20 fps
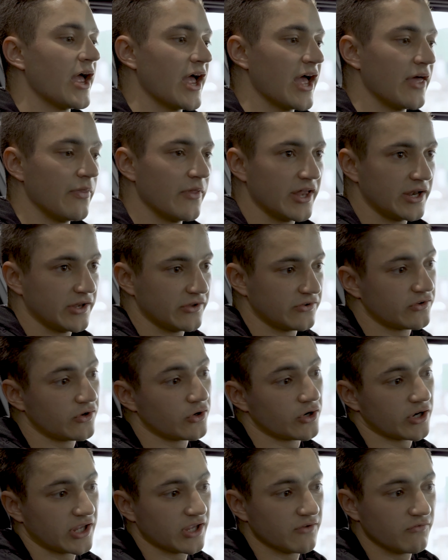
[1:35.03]
And then it's
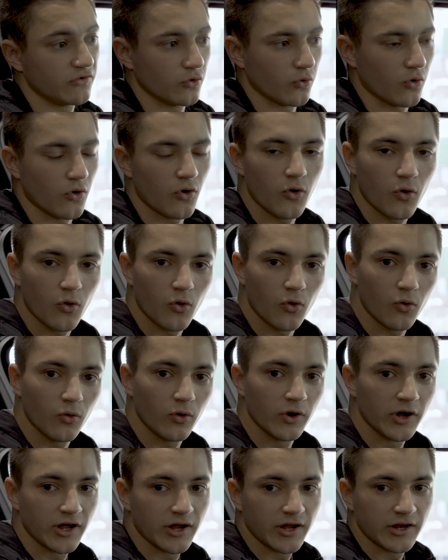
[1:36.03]
going to give you a
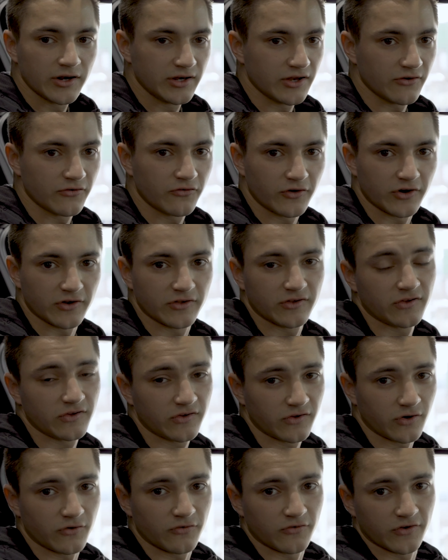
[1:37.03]
whole different
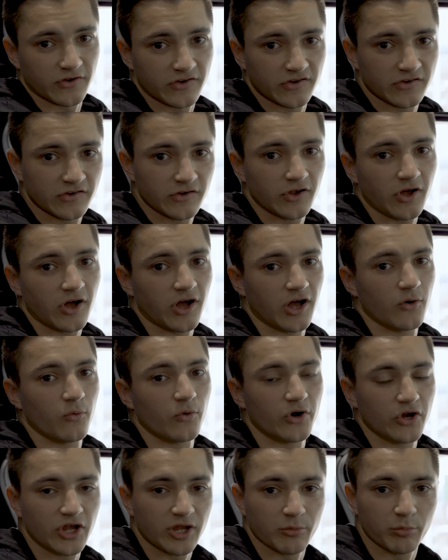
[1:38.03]
surface
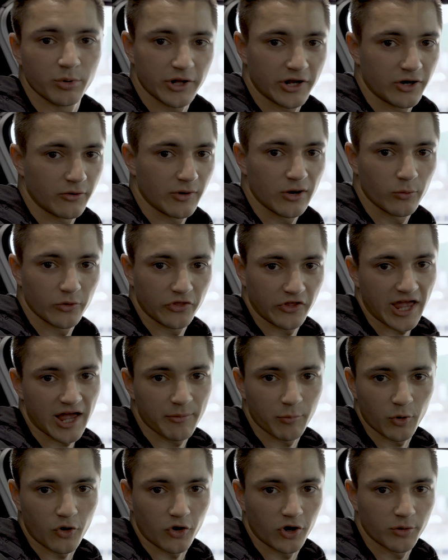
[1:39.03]
where you can play around with the
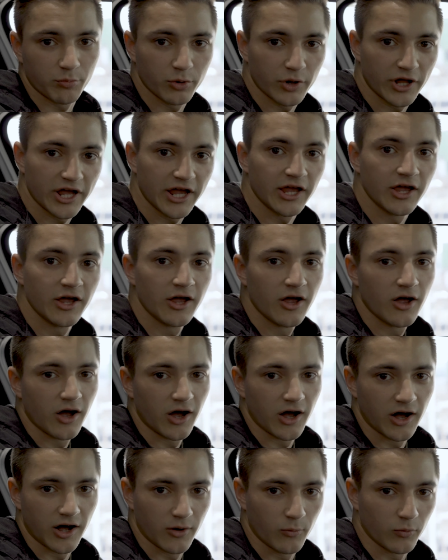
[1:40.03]
Apple CarPlay
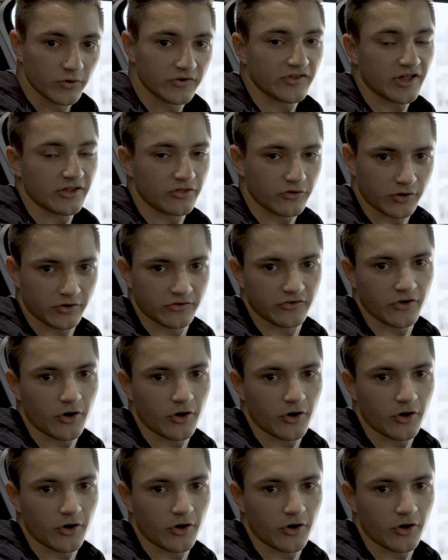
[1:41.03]
once that turns